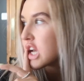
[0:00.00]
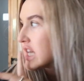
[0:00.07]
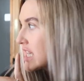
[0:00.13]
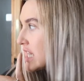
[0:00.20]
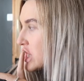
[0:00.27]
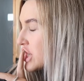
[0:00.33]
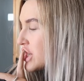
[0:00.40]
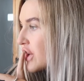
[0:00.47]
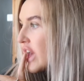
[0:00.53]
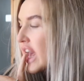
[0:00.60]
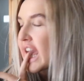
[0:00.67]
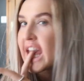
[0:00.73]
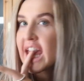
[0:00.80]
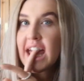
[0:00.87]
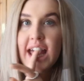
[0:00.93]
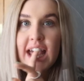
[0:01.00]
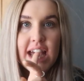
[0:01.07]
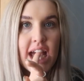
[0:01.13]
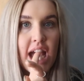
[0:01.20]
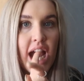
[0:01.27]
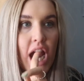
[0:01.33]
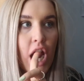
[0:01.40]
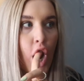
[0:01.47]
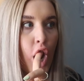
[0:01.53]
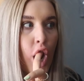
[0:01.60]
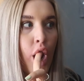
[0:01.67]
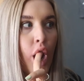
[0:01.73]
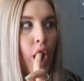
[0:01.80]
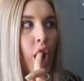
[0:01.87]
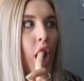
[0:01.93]
that I need to do here.
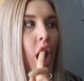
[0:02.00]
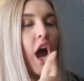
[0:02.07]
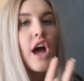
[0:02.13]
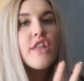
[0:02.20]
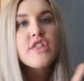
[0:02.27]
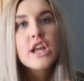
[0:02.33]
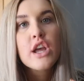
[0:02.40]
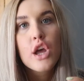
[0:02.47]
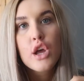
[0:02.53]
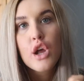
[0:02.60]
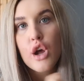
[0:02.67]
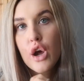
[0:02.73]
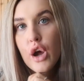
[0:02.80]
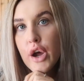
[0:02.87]
I think I can go